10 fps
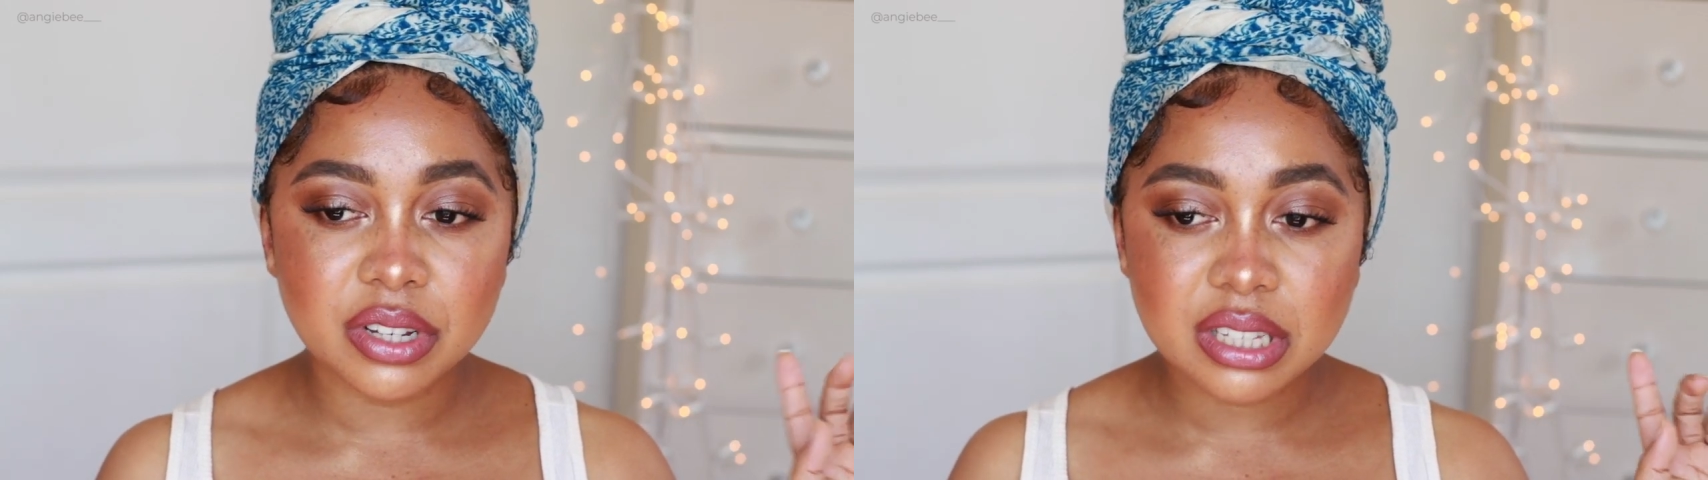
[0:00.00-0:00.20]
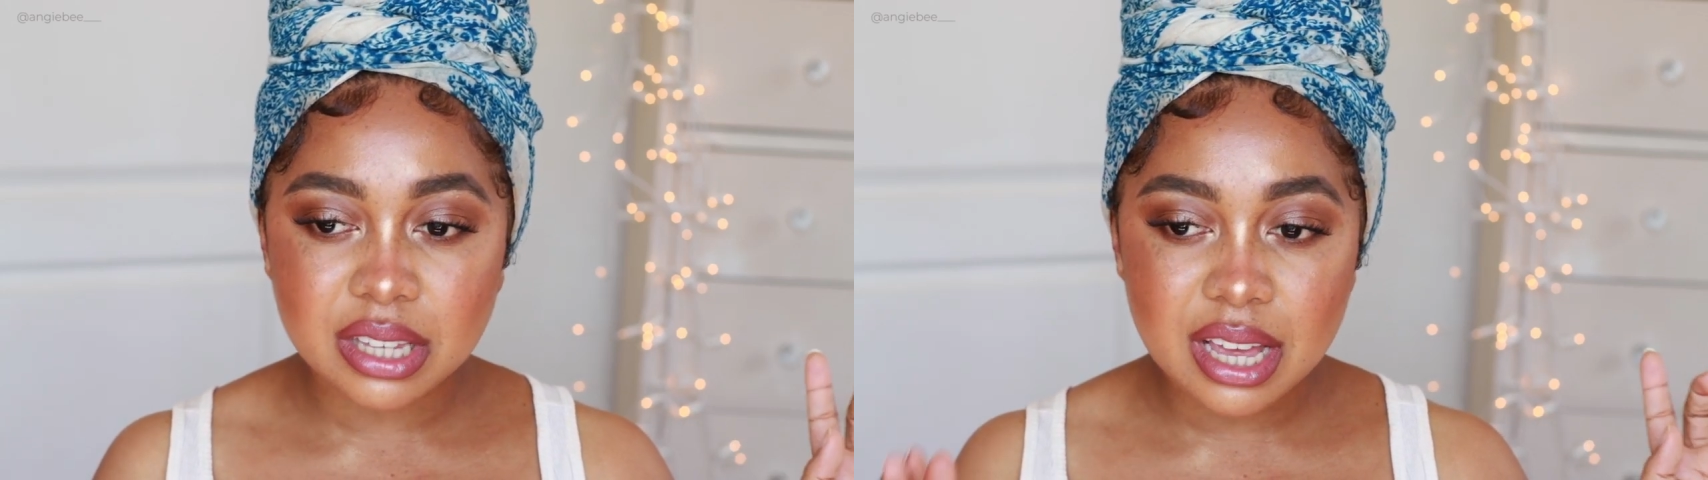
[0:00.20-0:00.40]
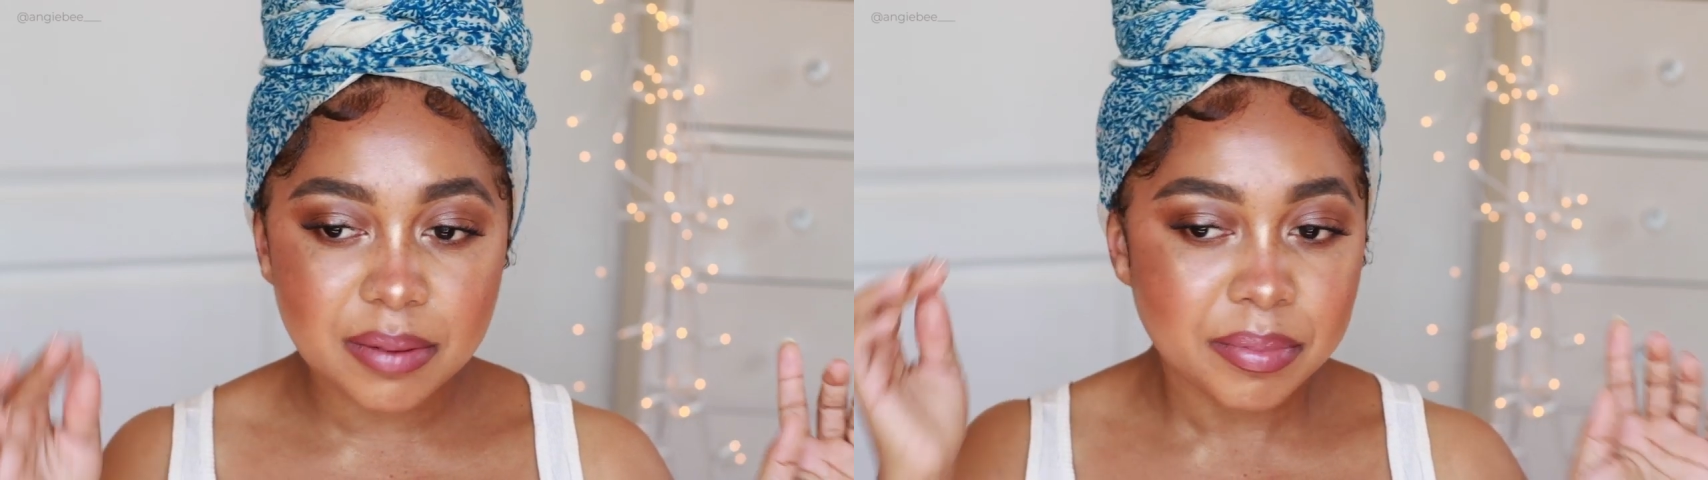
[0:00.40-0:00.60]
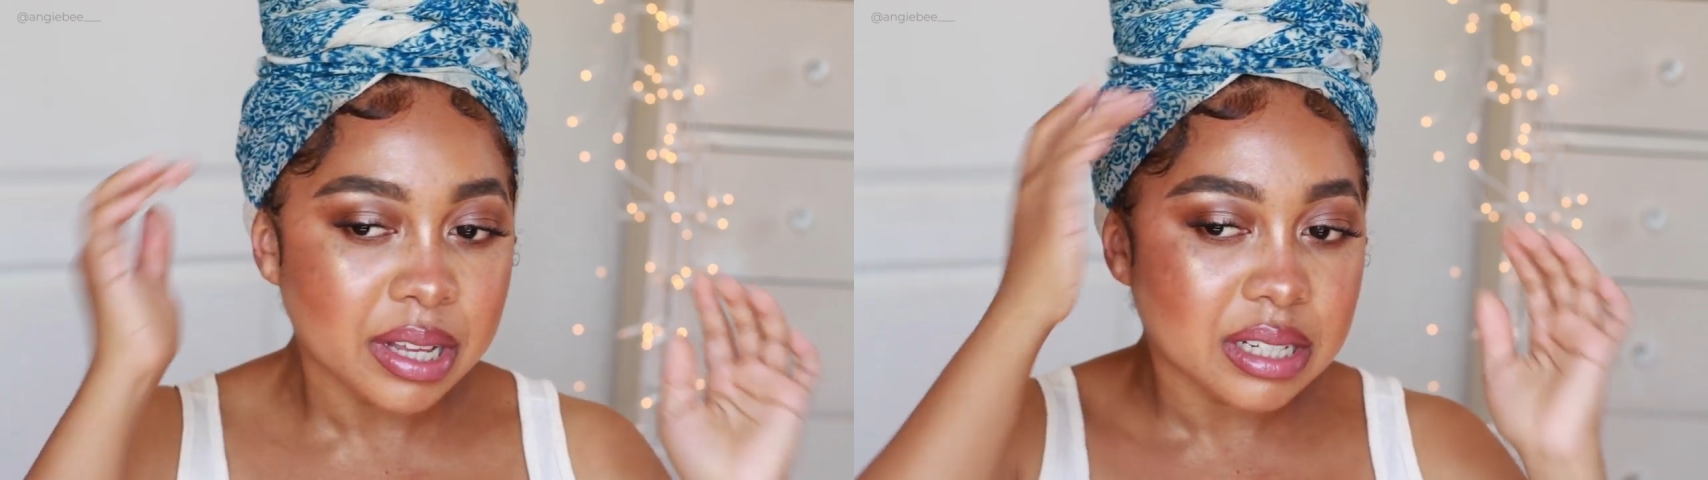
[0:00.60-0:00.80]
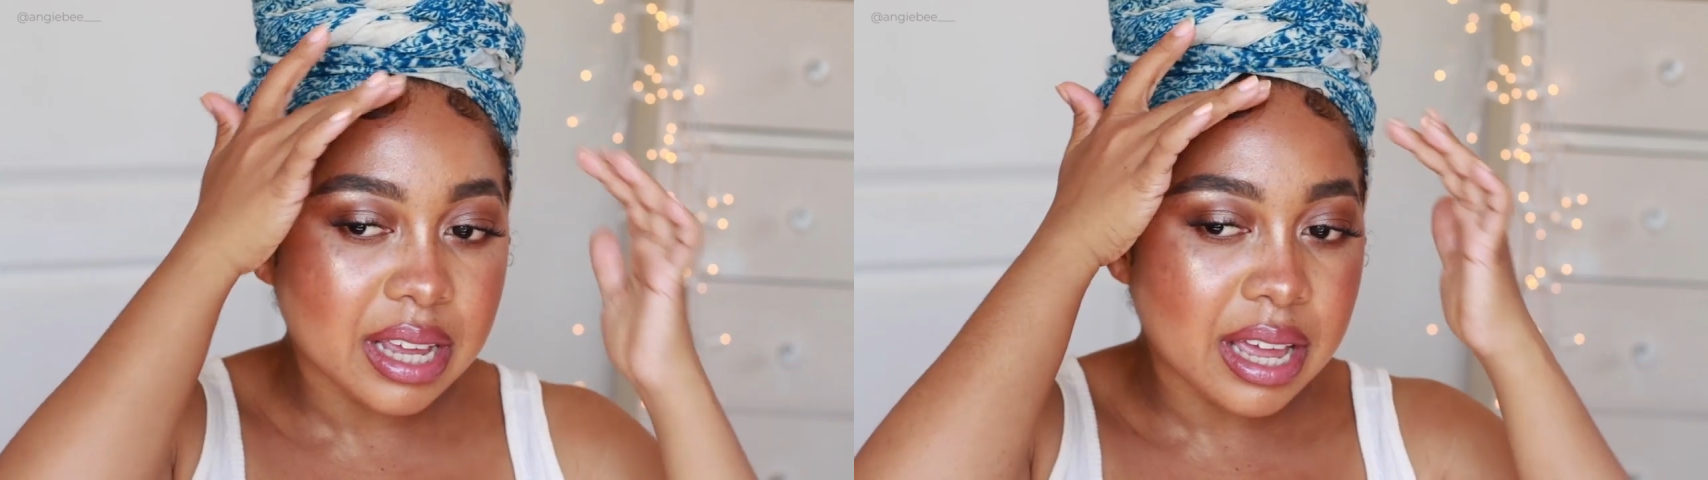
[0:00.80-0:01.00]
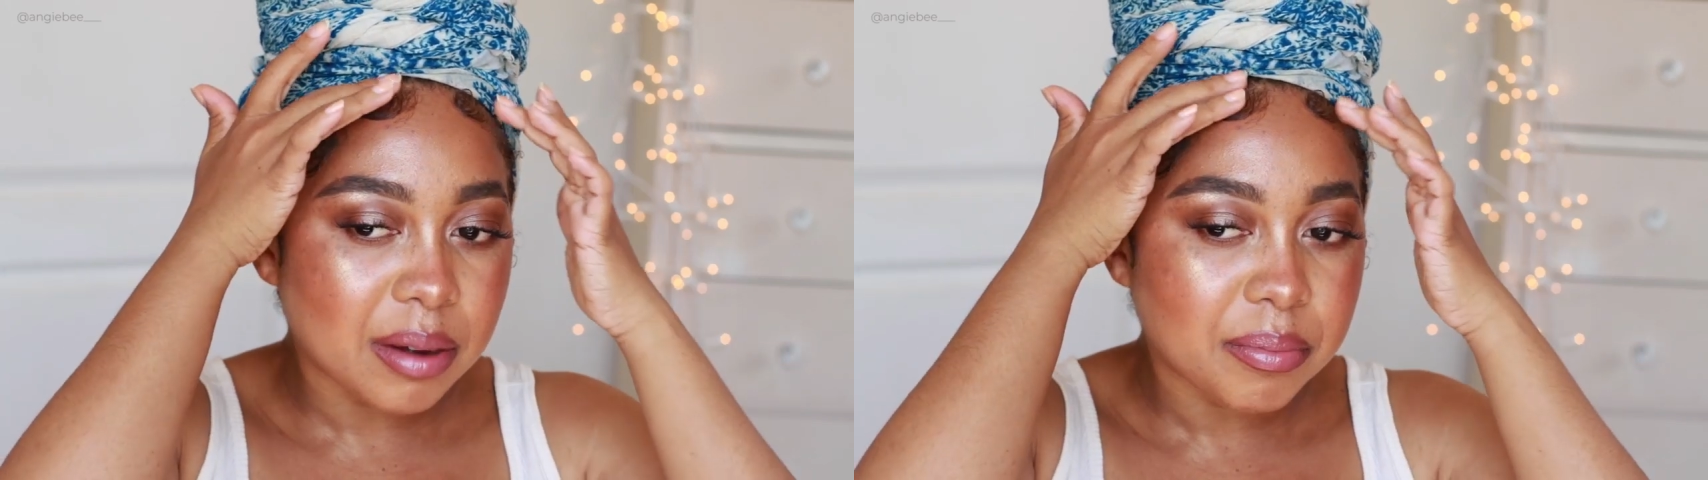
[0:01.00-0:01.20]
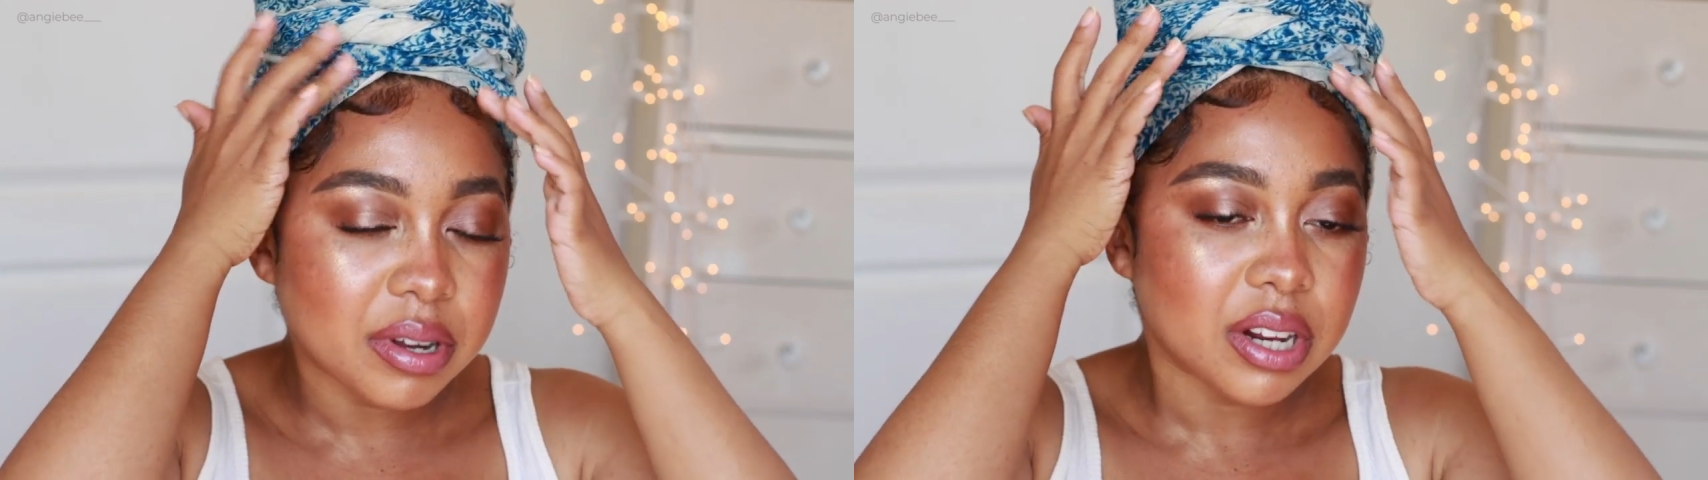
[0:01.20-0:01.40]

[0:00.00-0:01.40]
You just get a bit and